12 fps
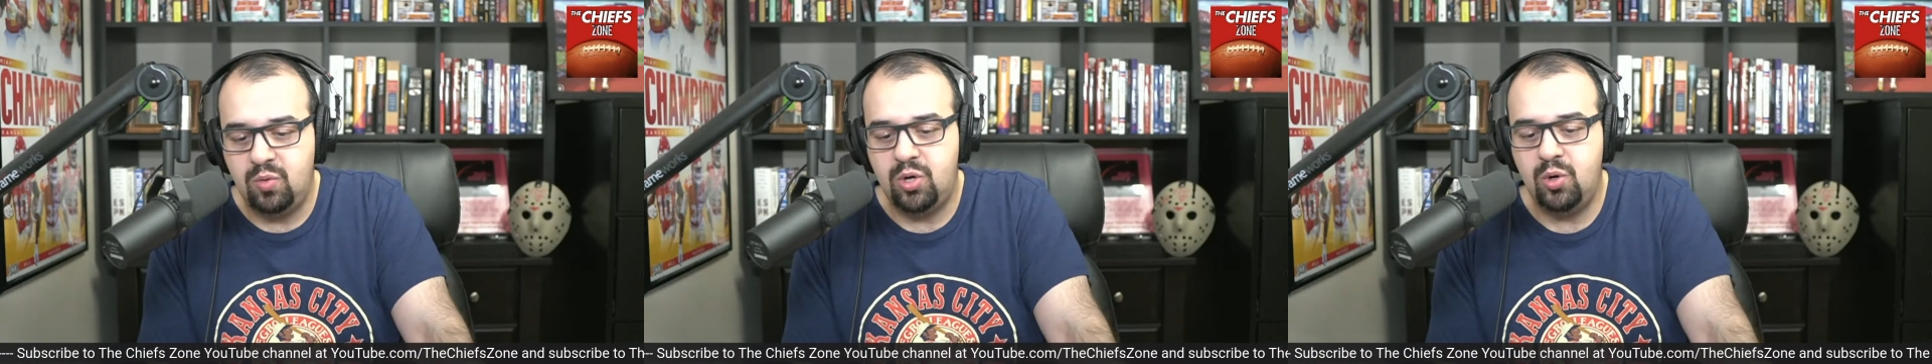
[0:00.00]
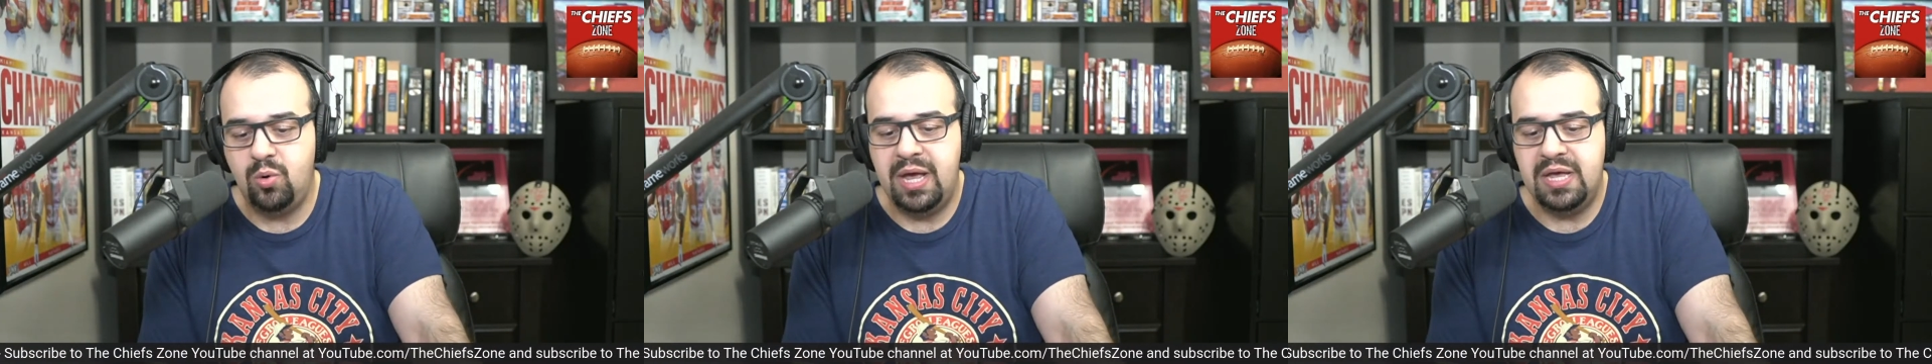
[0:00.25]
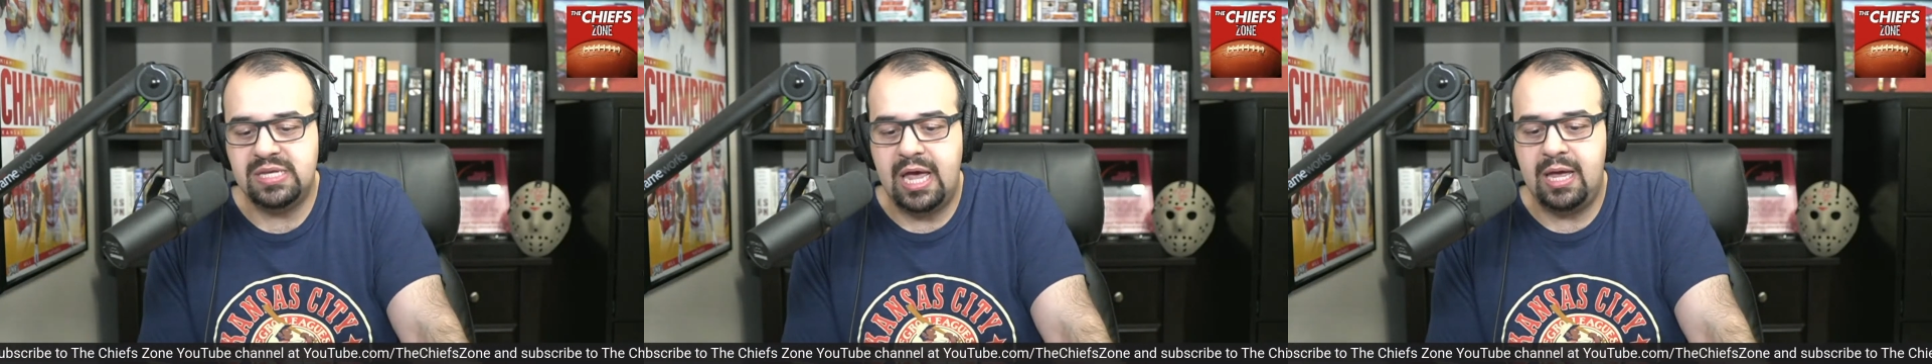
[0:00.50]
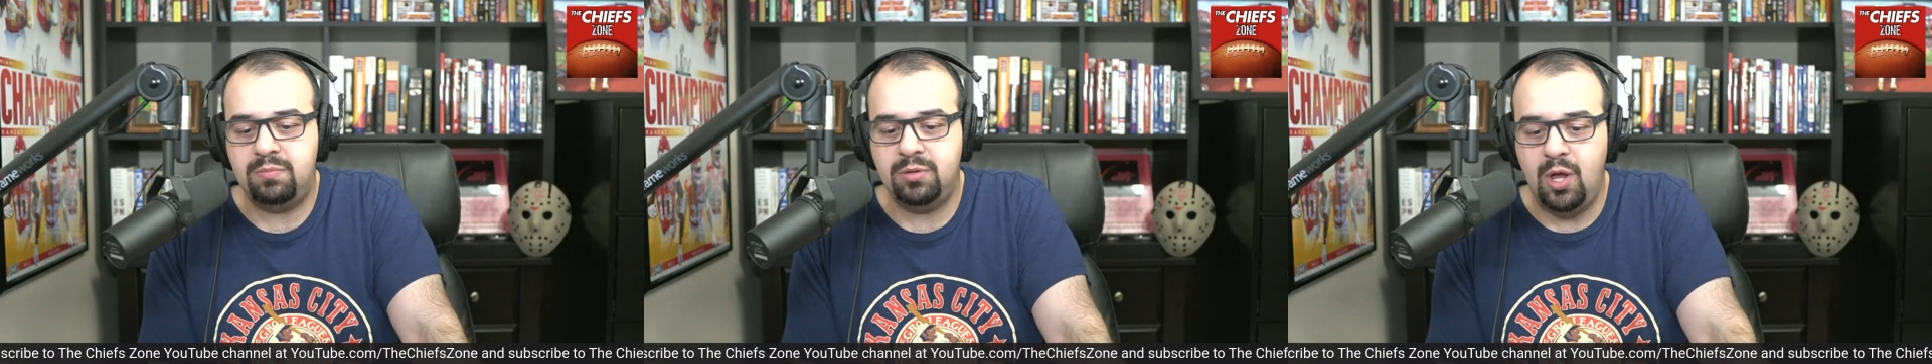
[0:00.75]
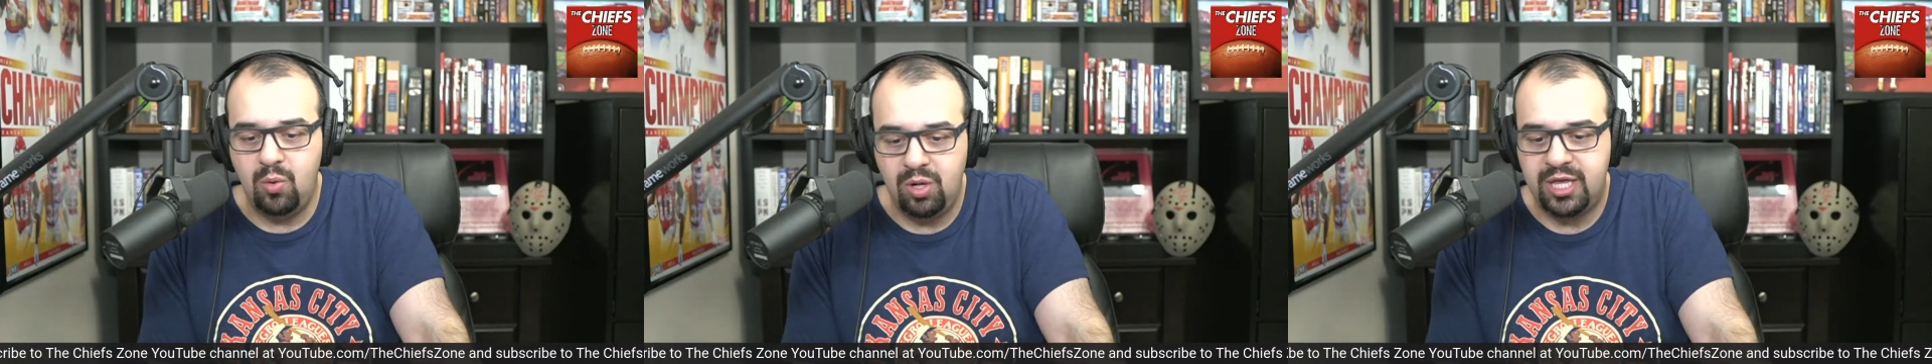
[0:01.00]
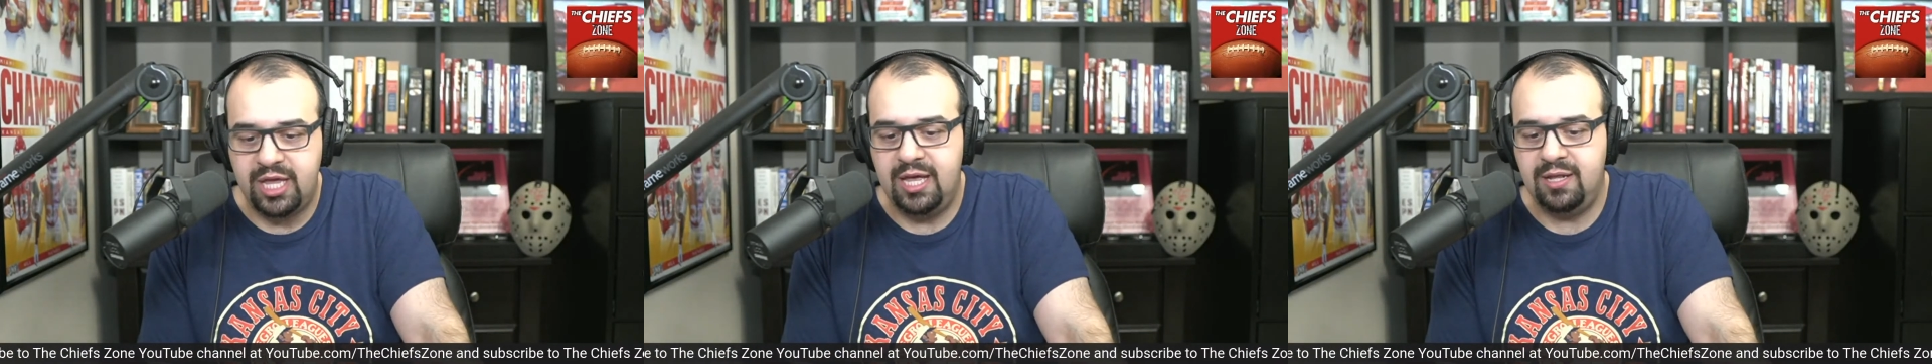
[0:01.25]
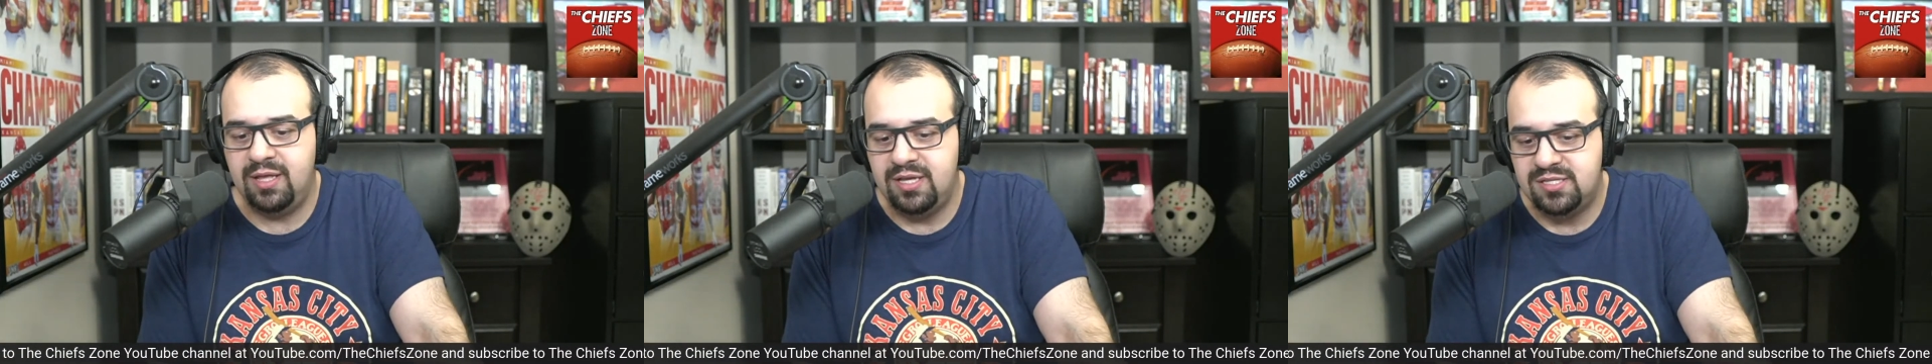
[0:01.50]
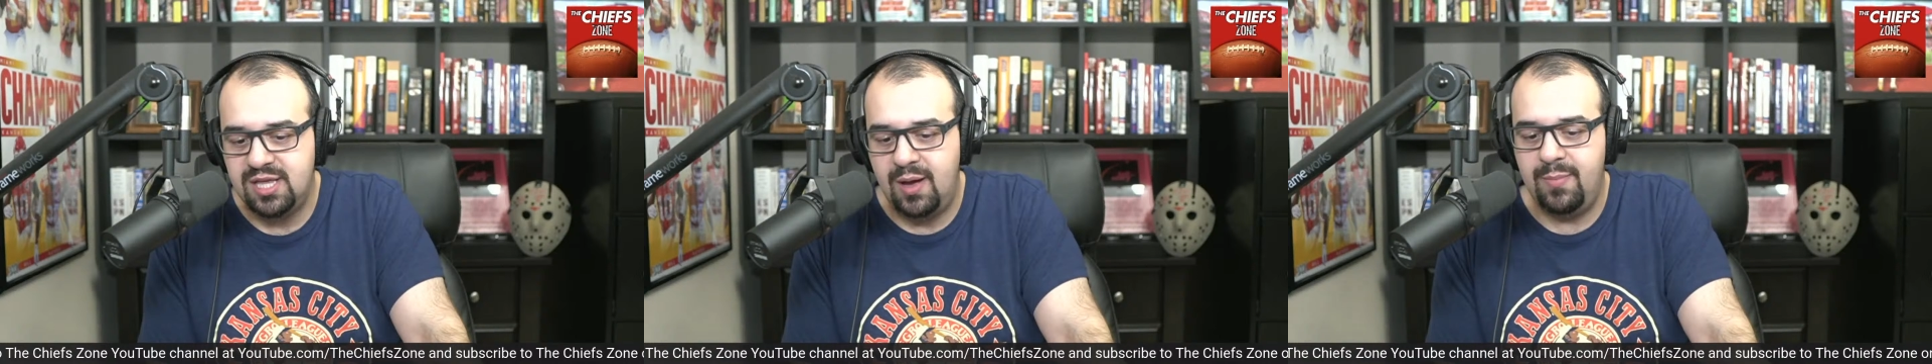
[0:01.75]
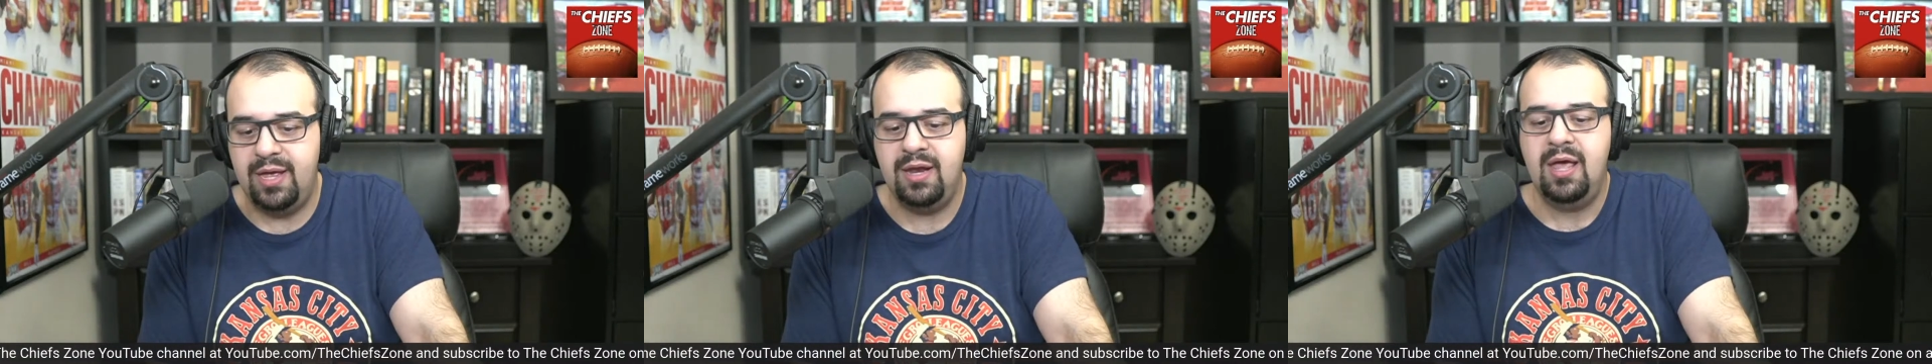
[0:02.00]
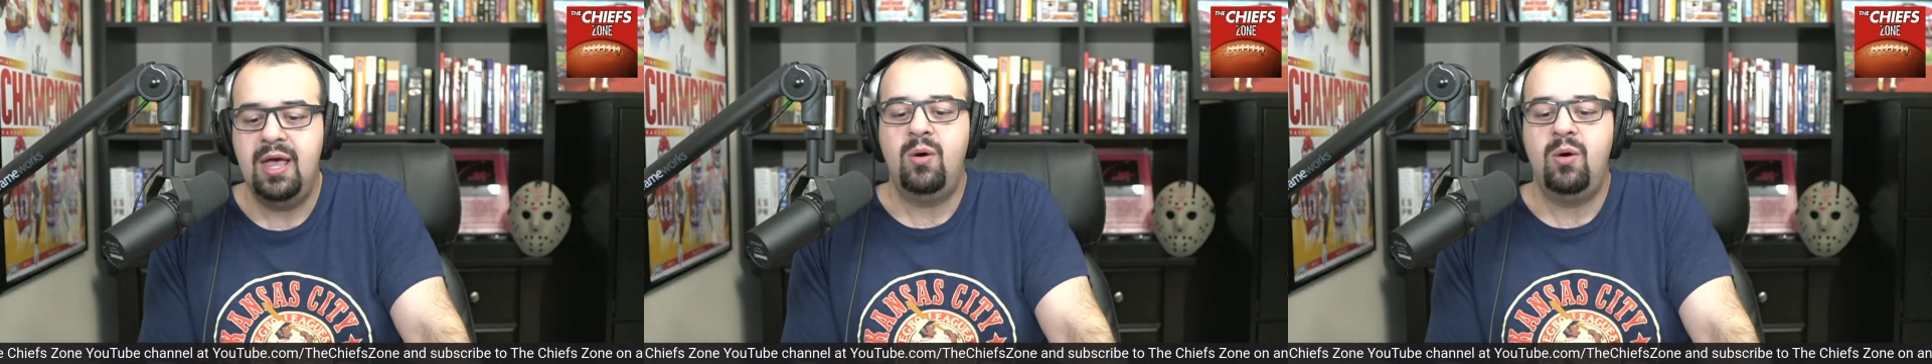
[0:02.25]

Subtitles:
who is a local kid, Lee Summit,